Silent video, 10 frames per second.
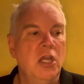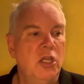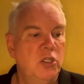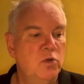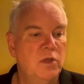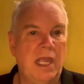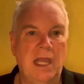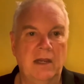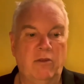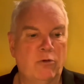You
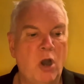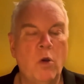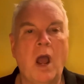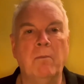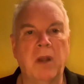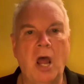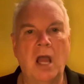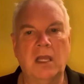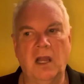can throw a block